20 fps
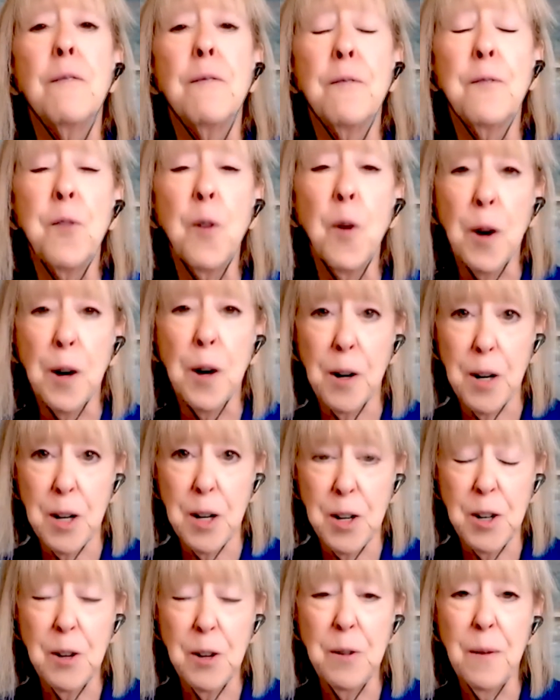for
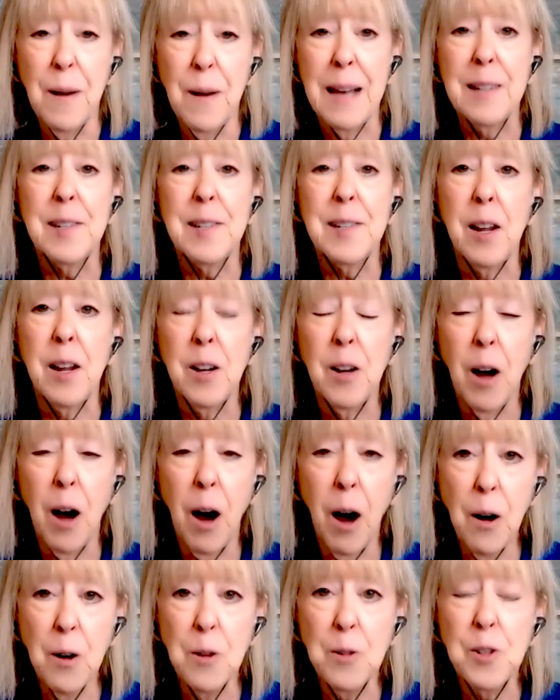you as a
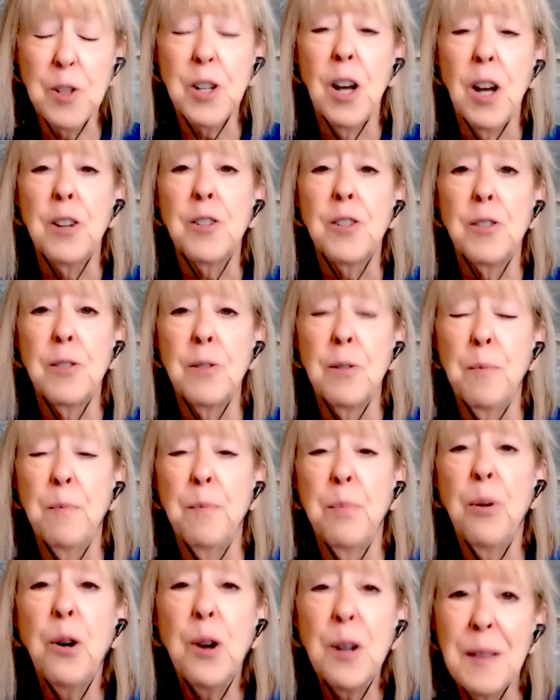coach to
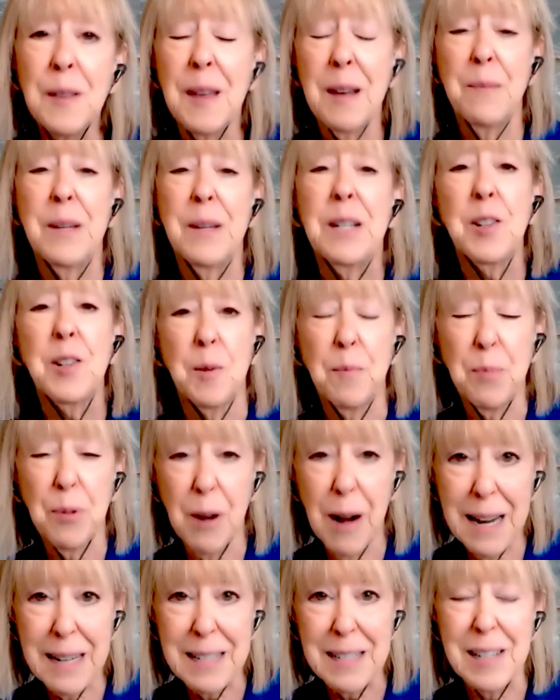put them into
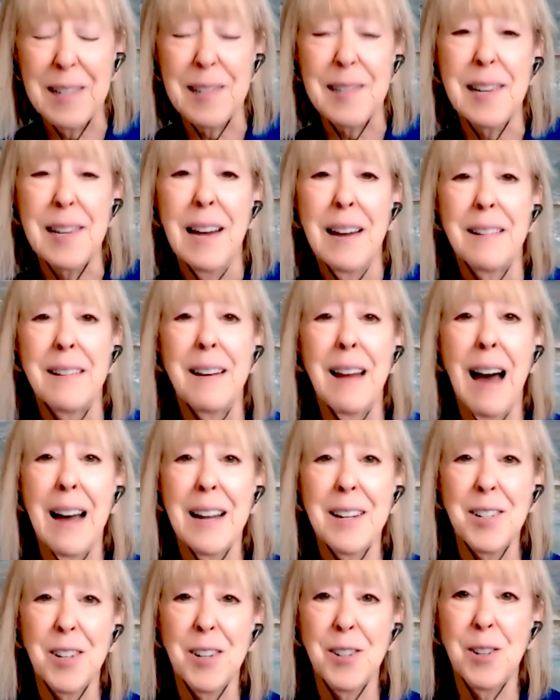practice,
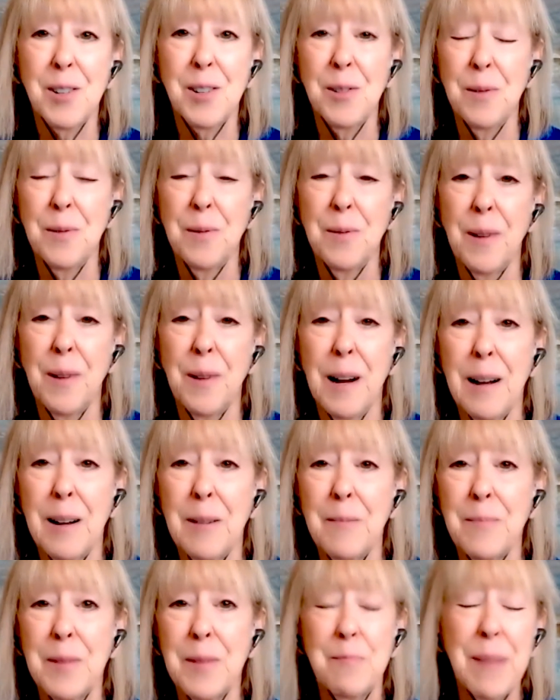not to
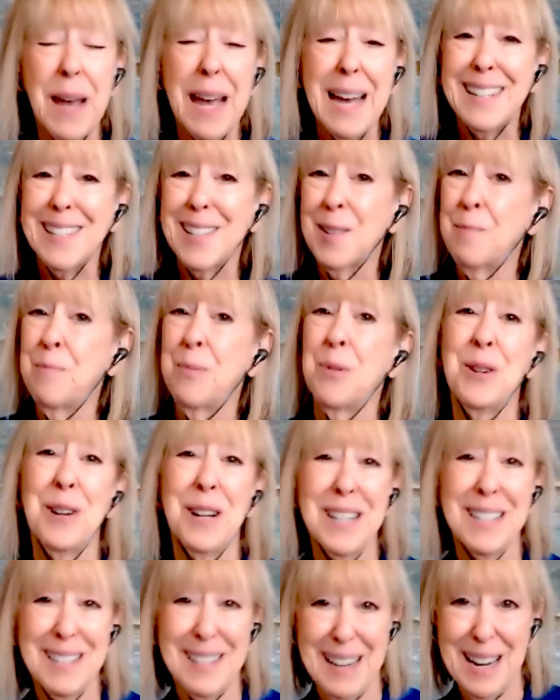pass a board
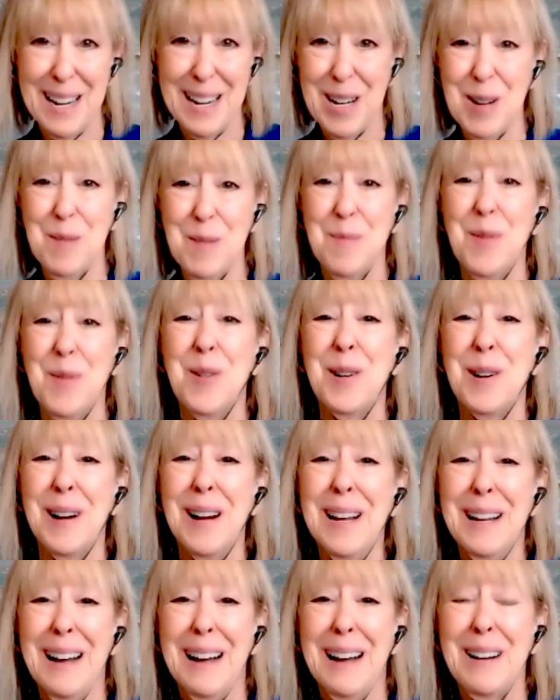exam
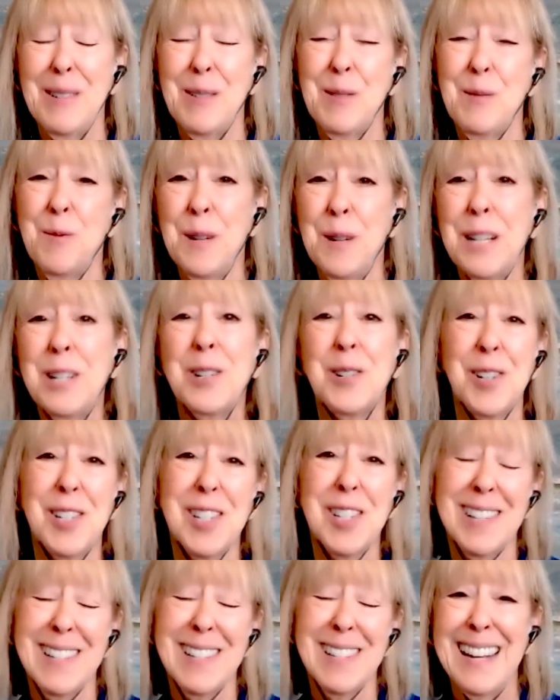or
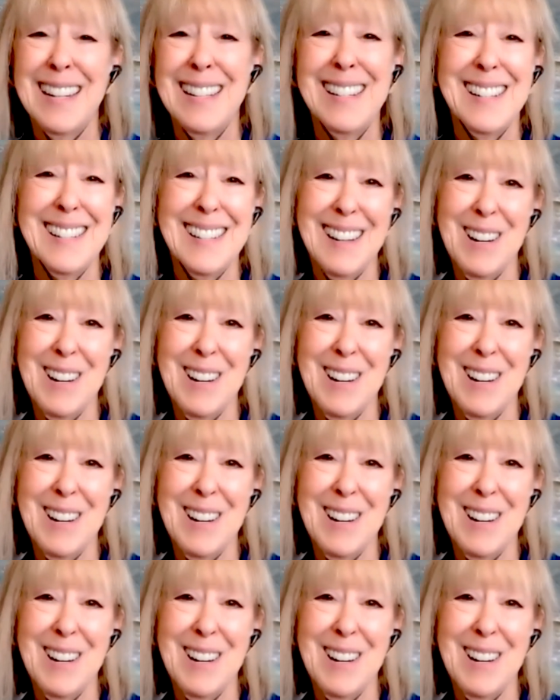regurgitate,